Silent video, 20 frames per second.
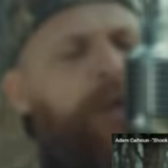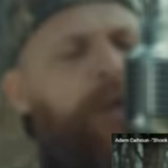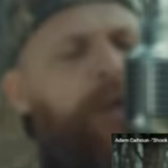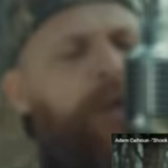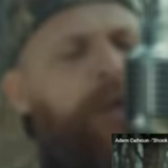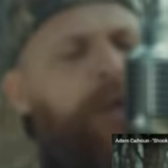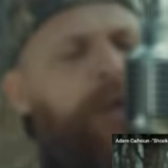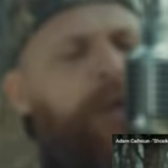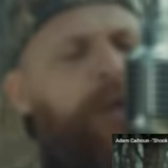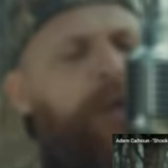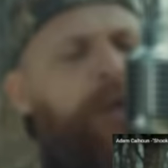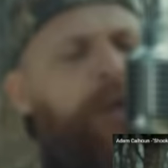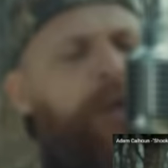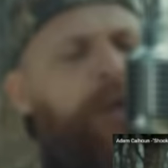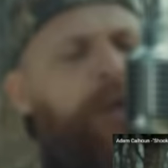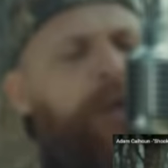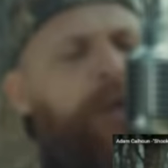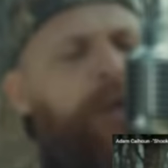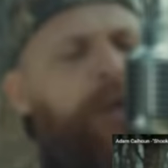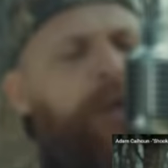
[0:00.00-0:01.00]

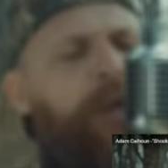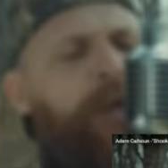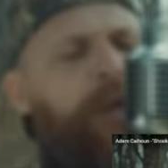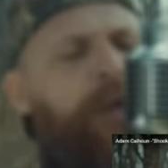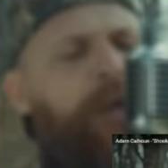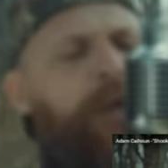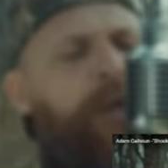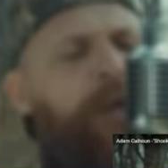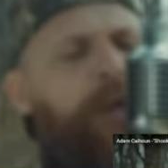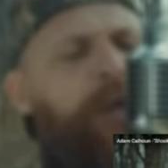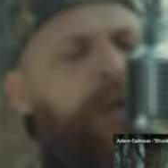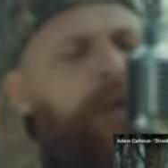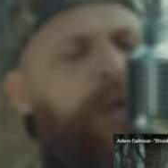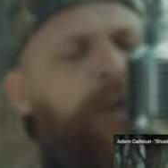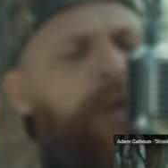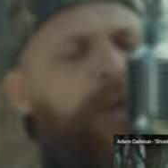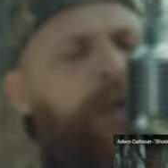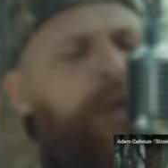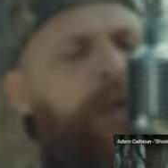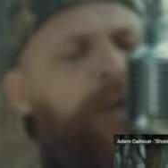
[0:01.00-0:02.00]

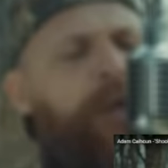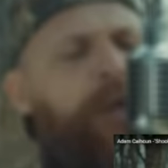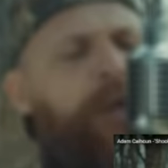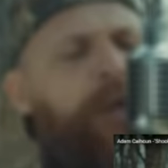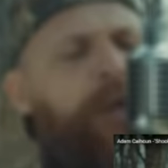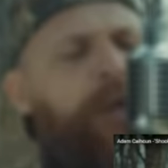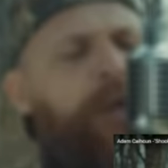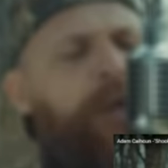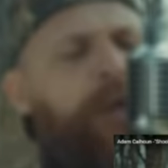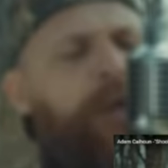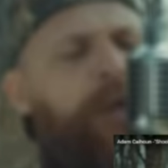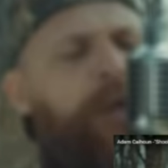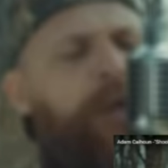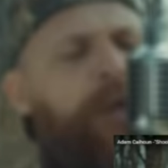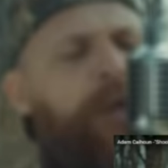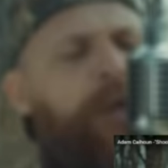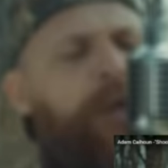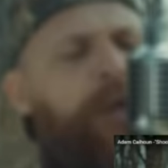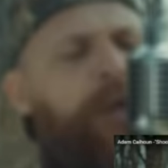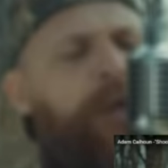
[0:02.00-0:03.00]

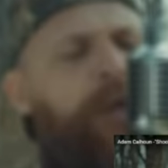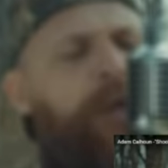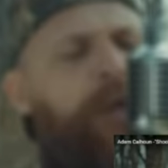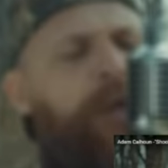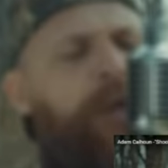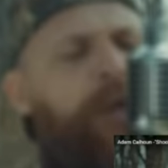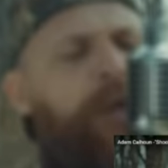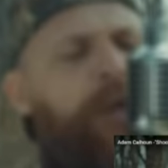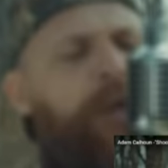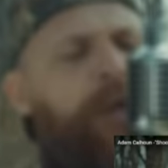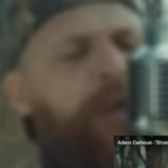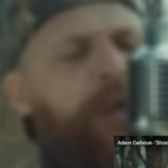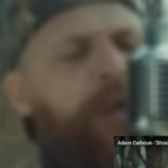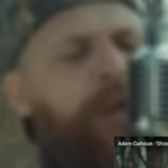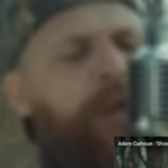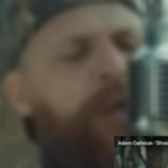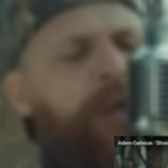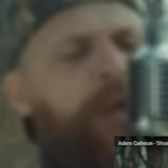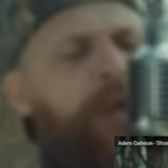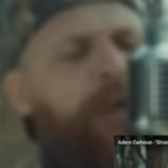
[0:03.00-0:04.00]

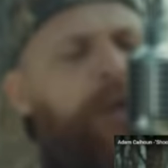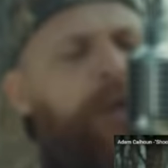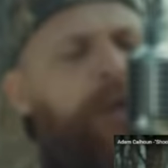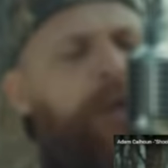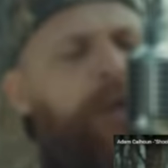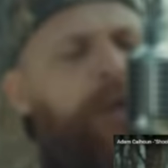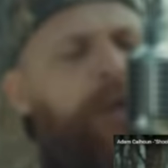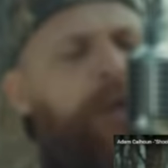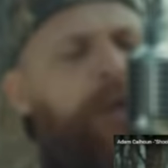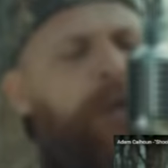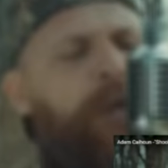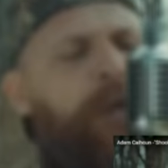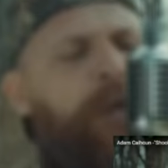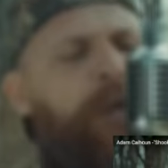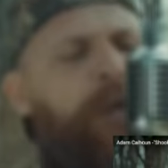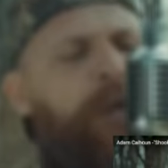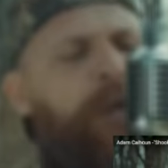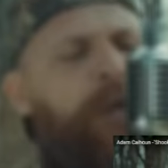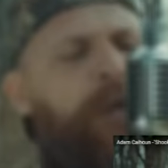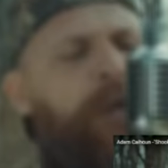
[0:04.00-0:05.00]

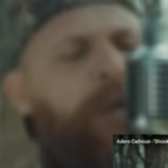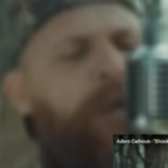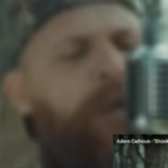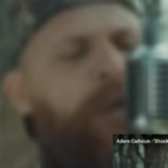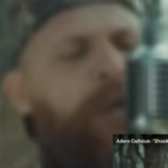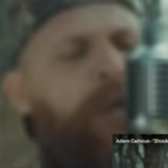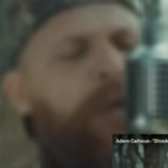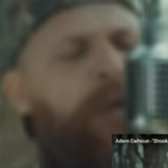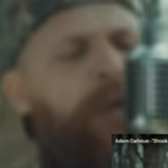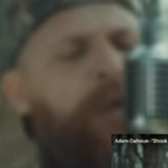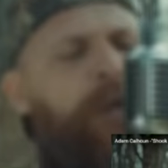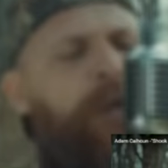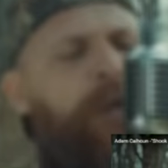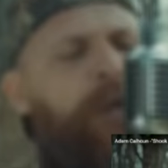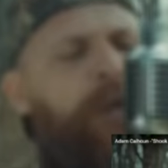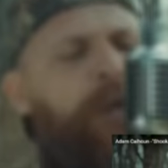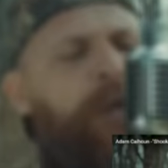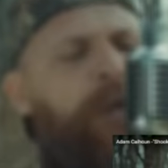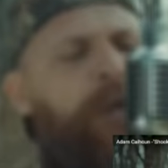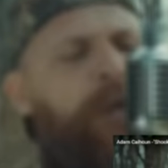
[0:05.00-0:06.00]

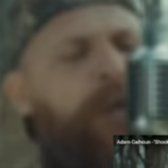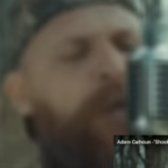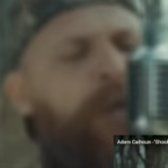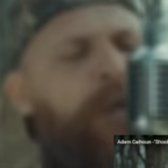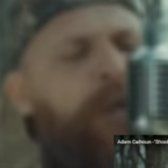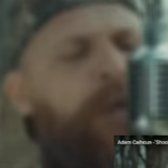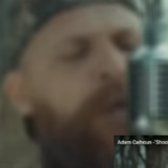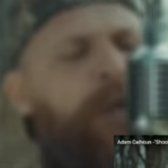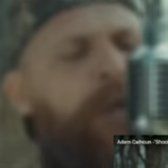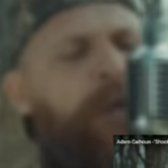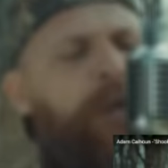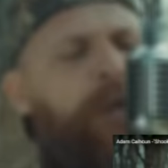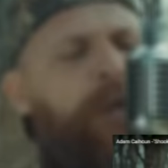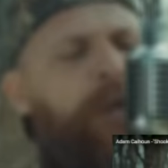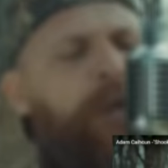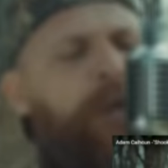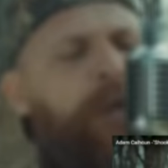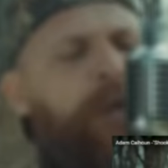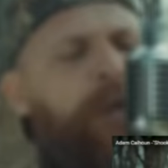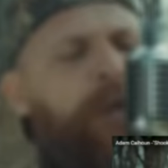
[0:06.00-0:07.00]

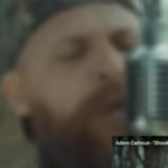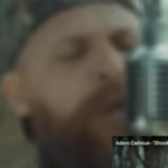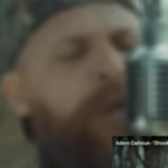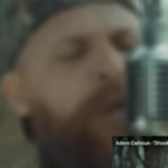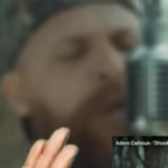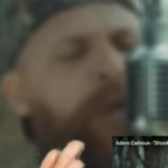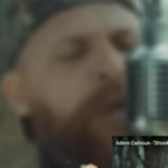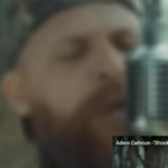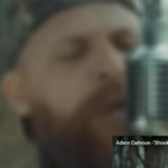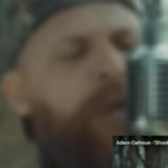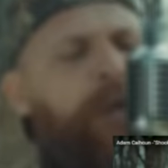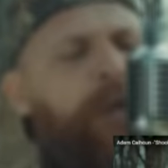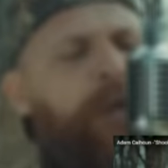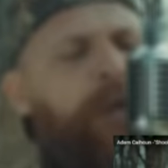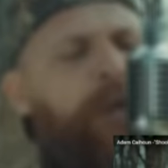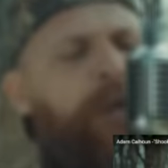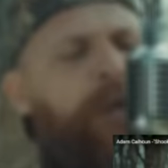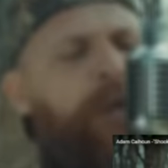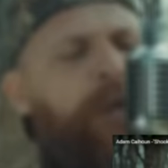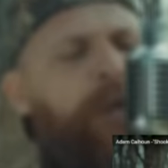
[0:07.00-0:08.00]
(silent)